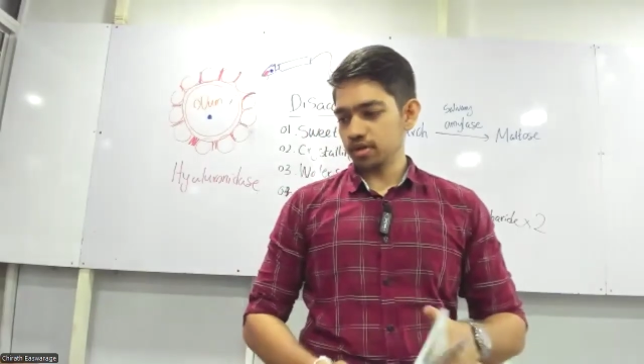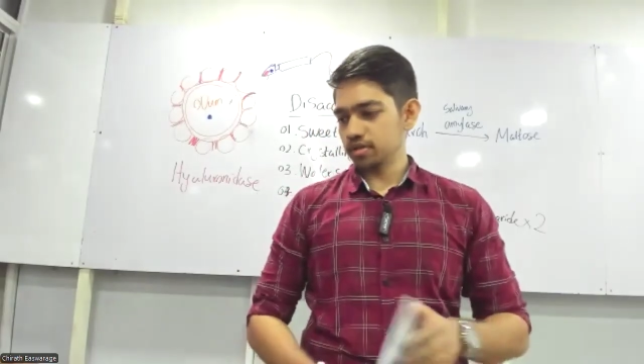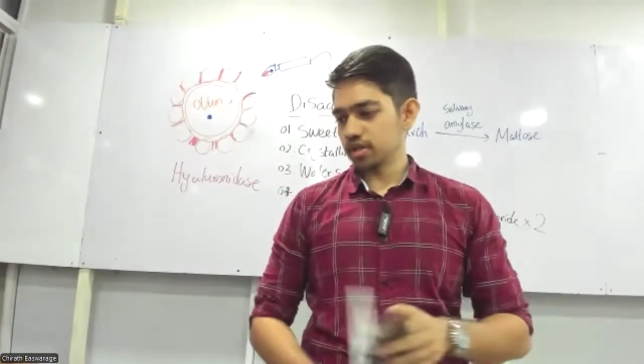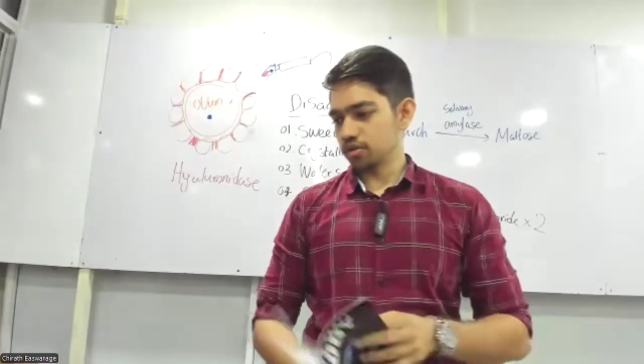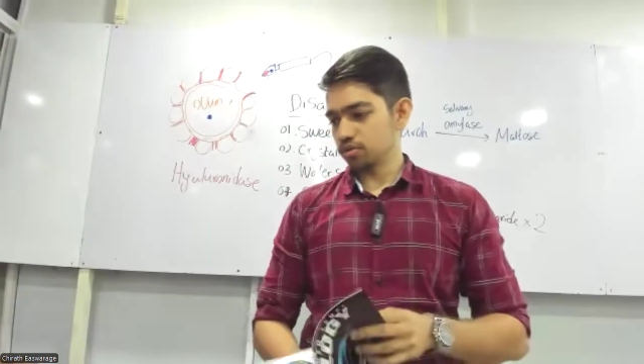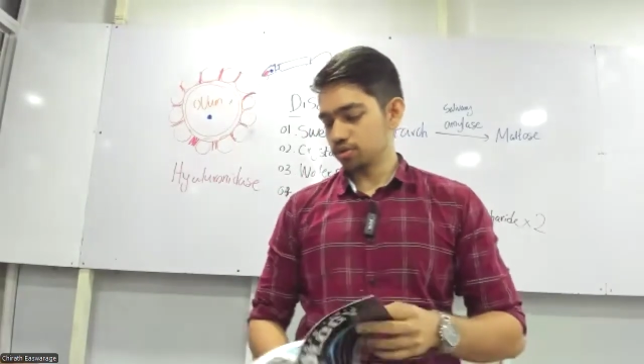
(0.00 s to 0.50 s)

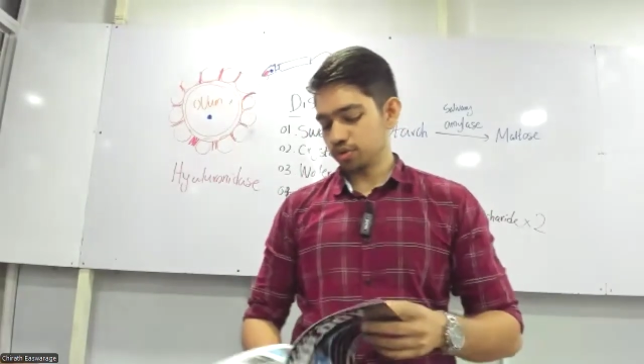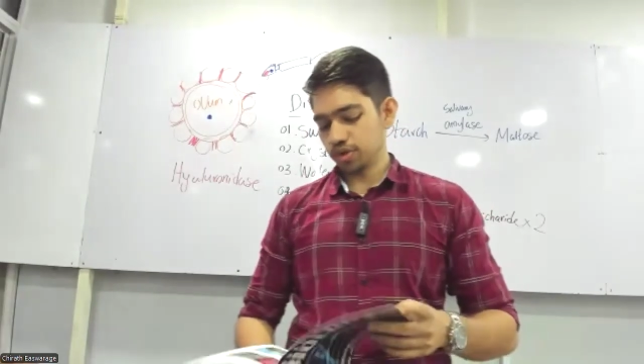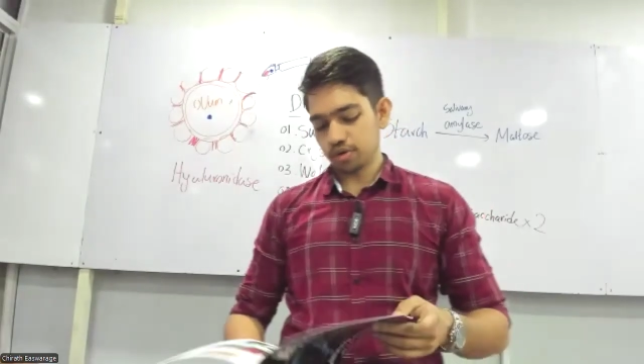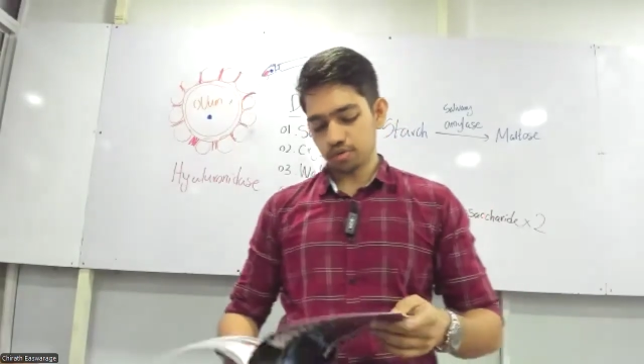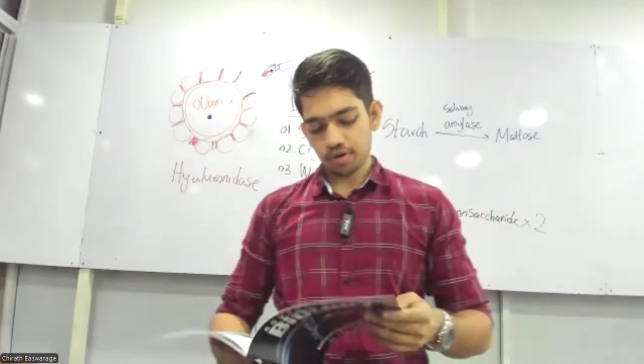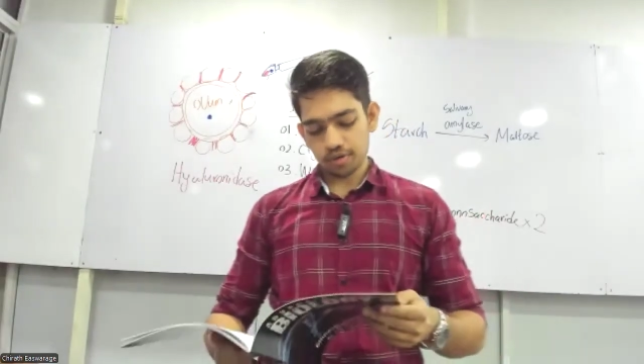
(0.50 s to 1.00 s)
Okay, that
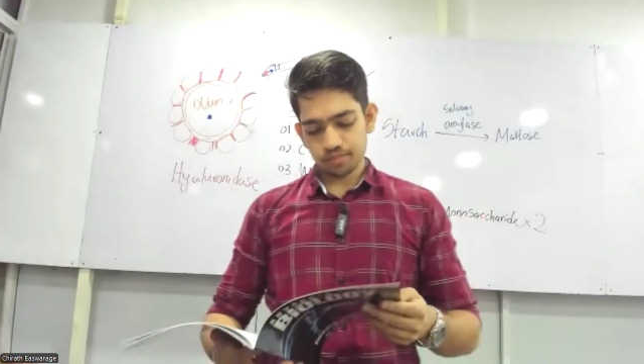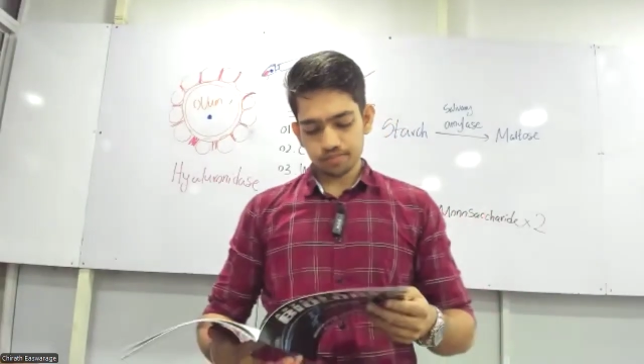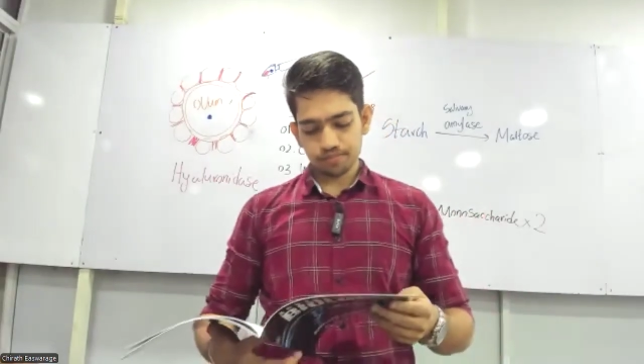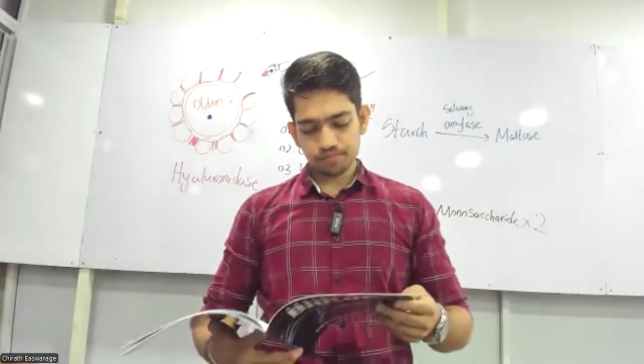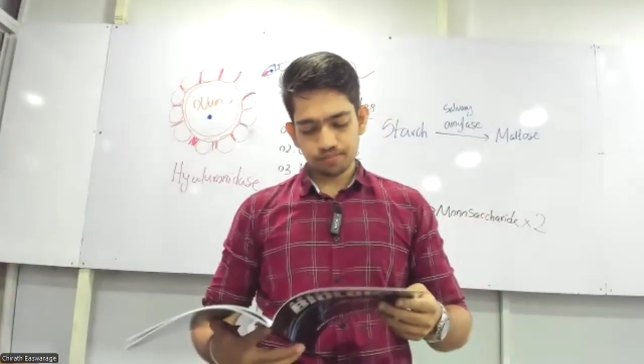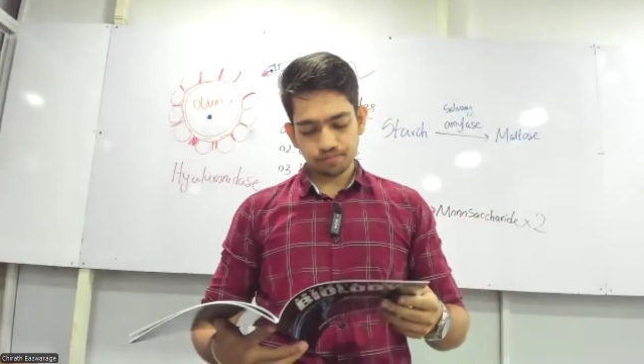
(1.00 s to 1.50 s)
also you have to write.
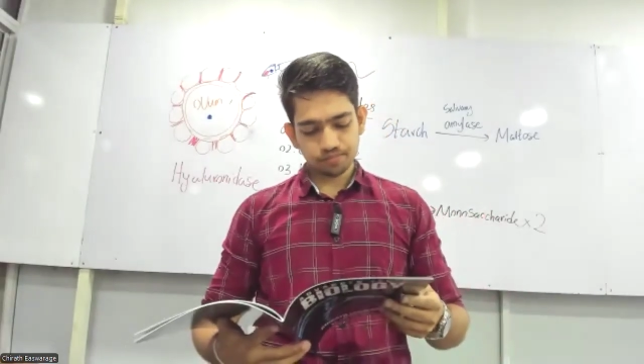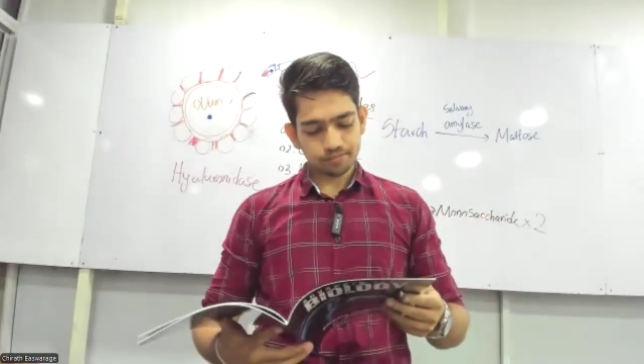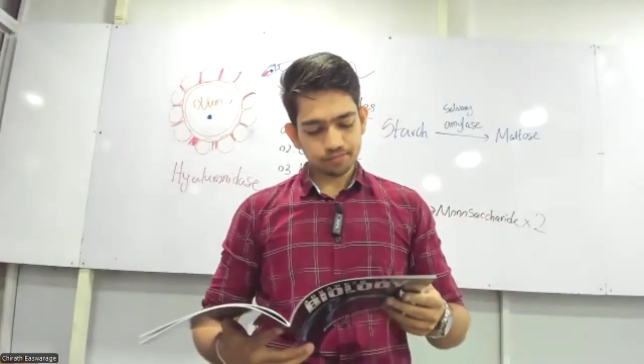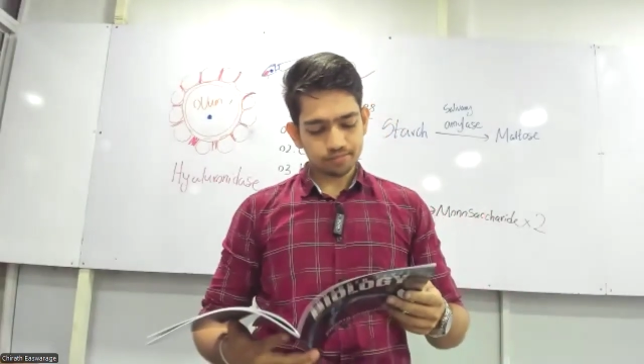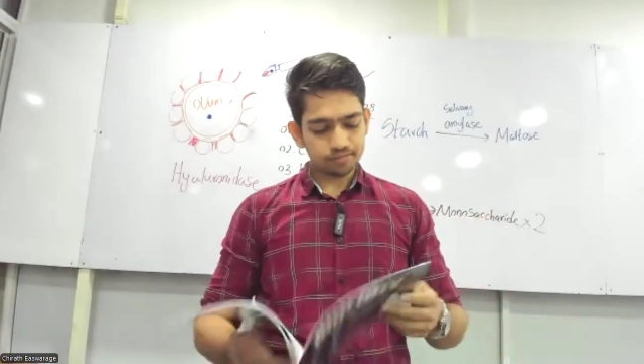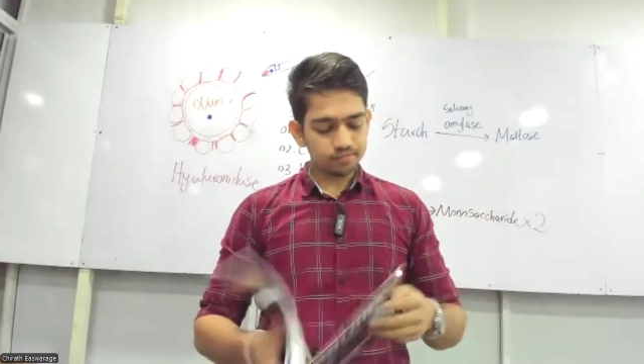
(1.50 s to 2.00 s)

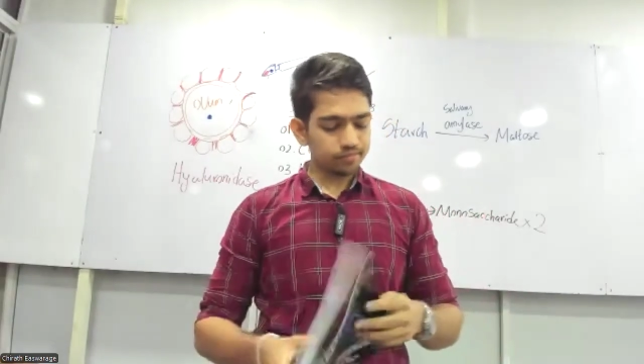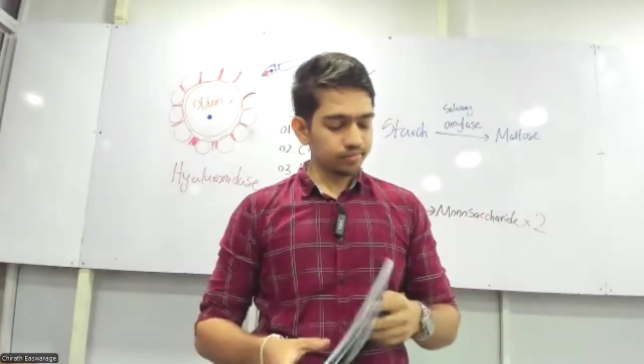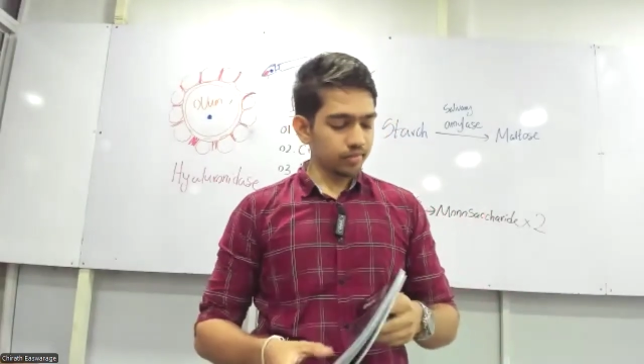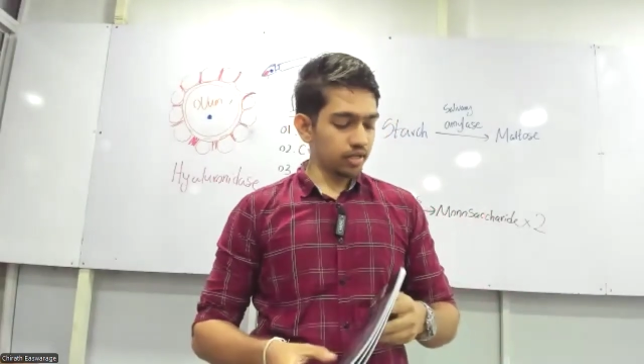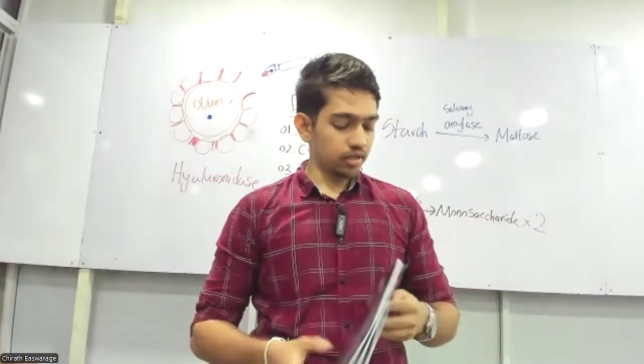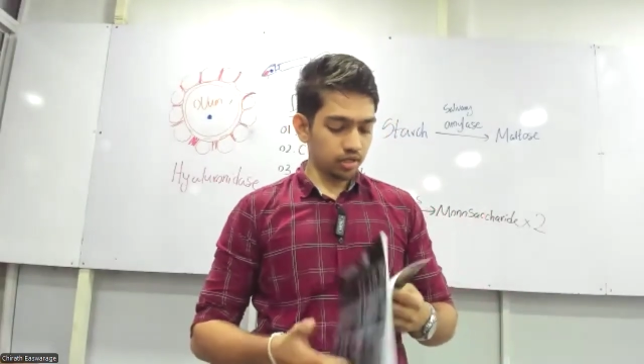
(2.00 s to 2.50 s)

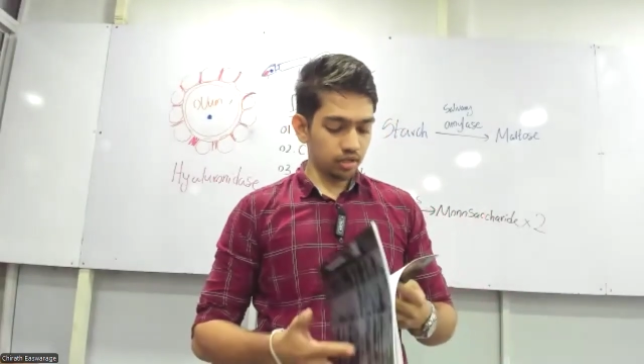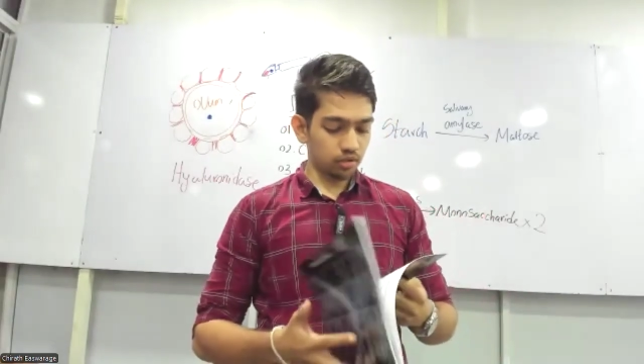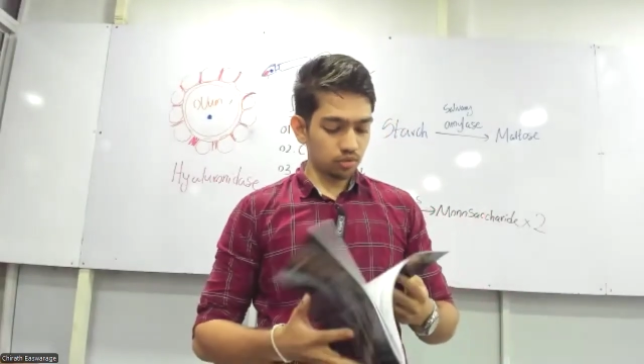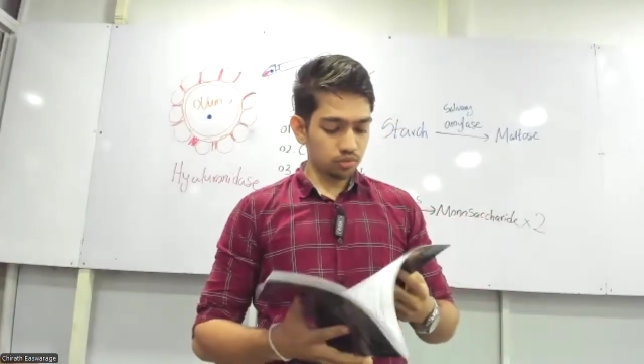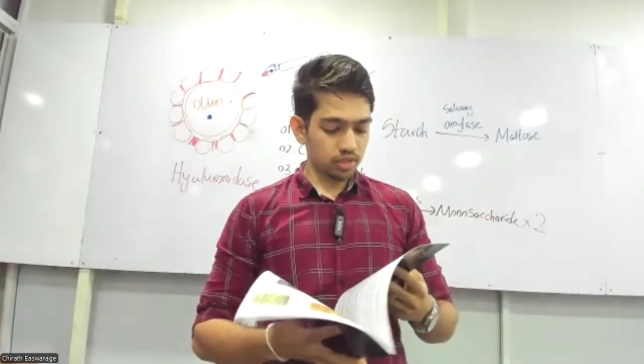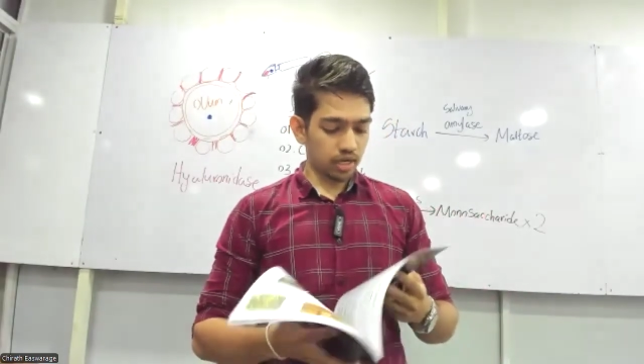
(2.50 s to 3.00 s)
It
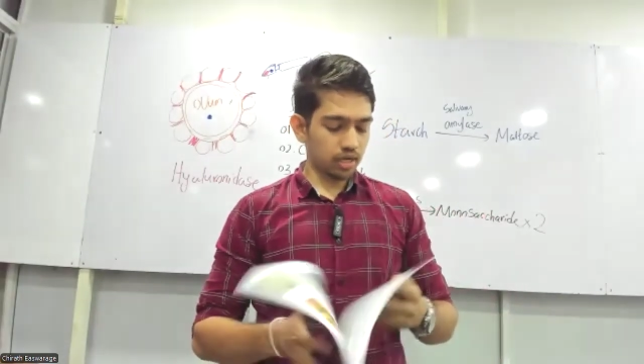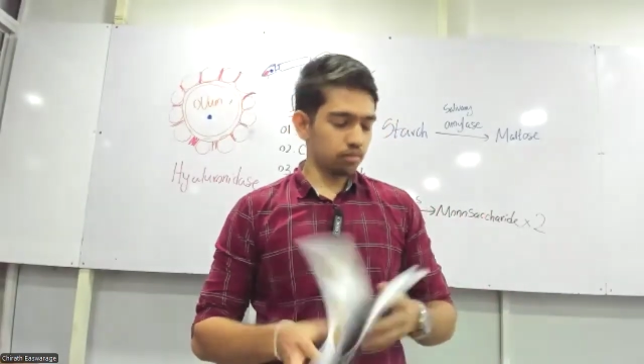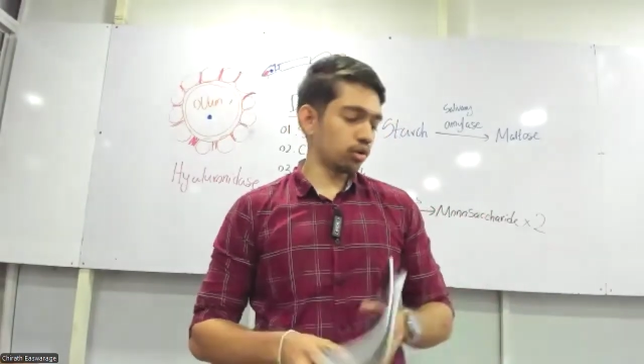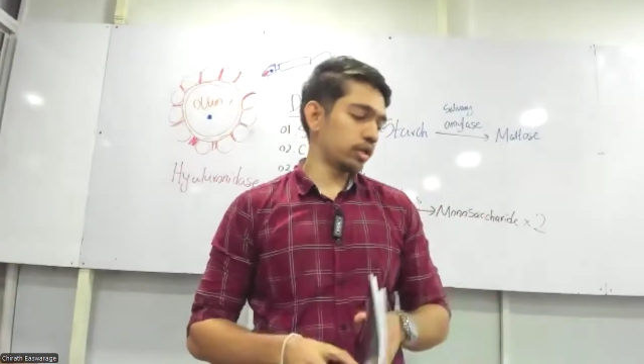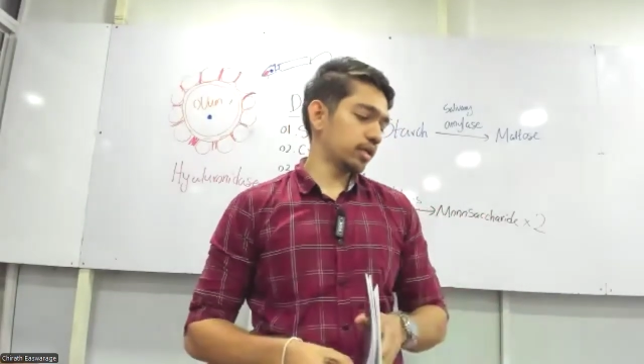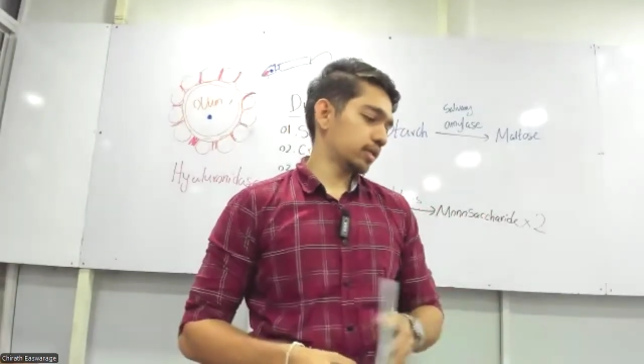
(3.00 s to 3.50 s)
includes
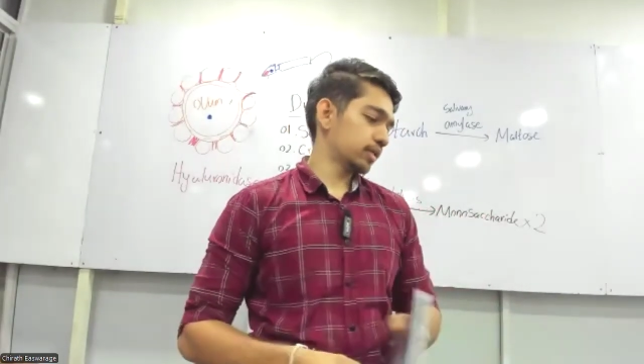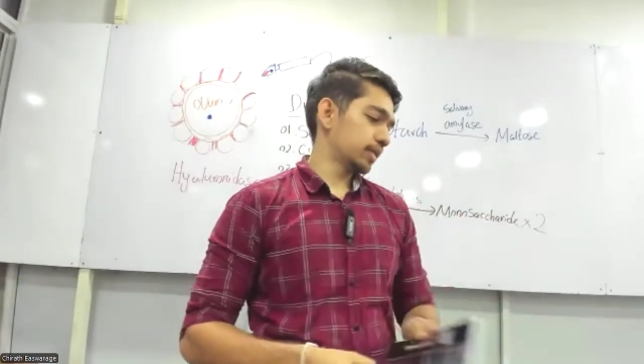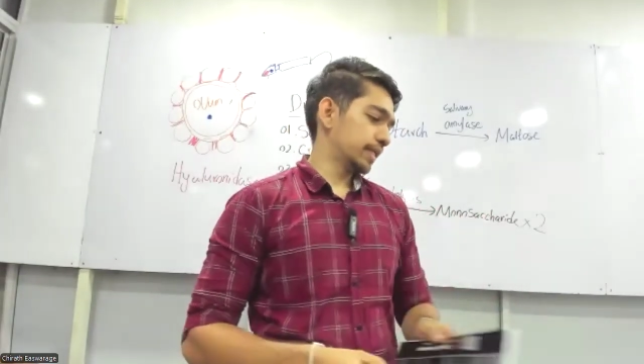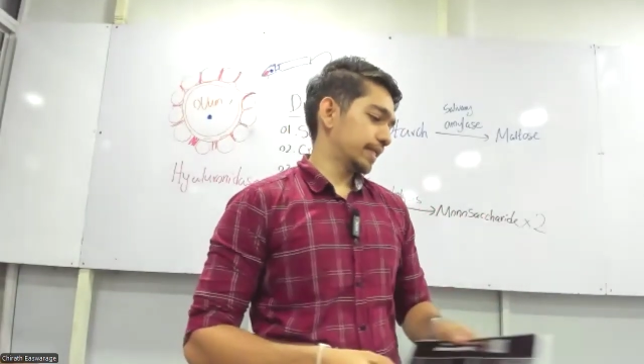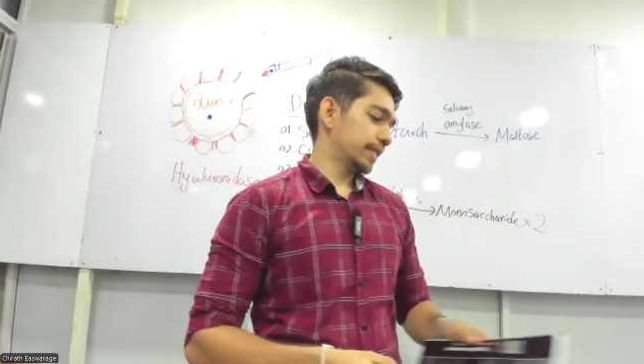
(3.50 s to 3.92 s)
anabolic